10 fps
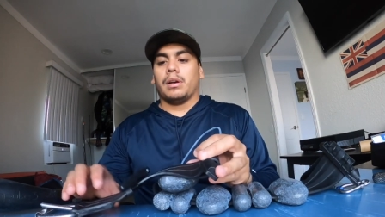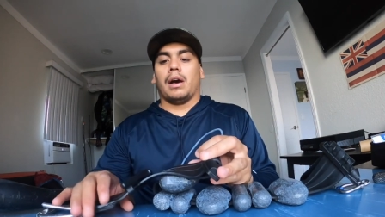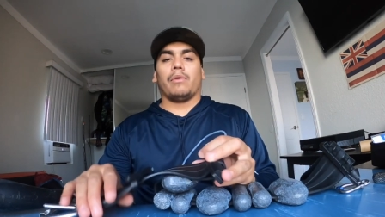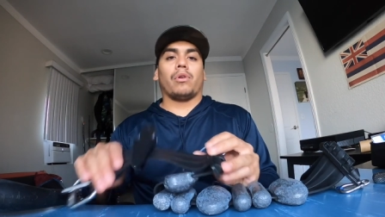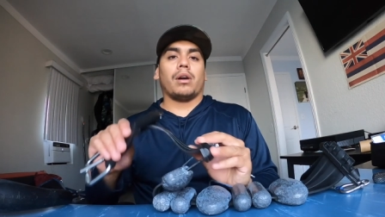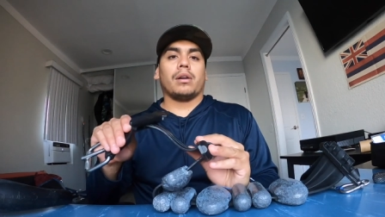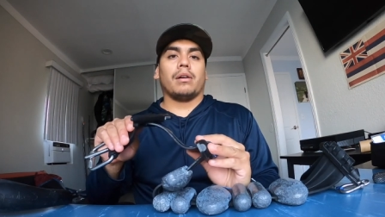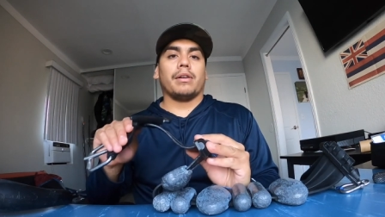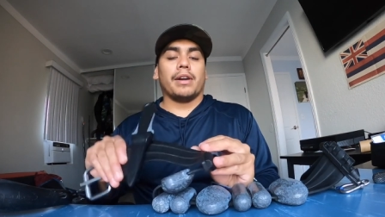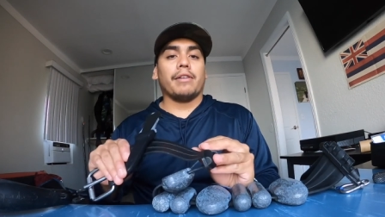I wrap
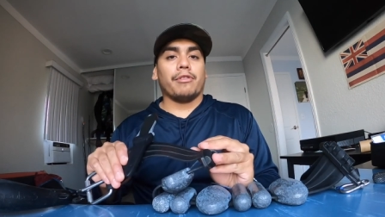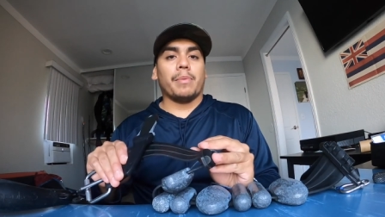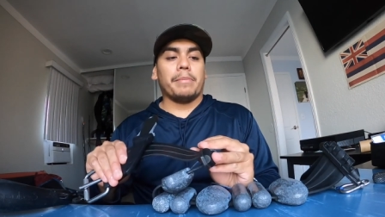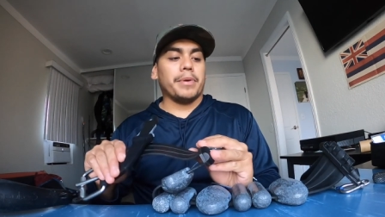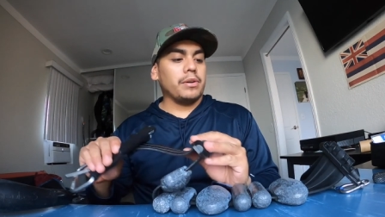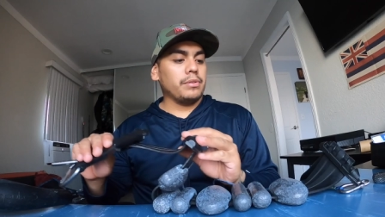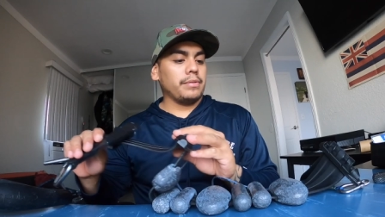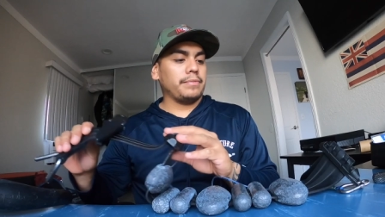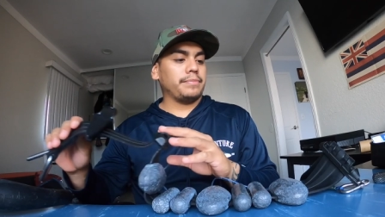a knife on my belt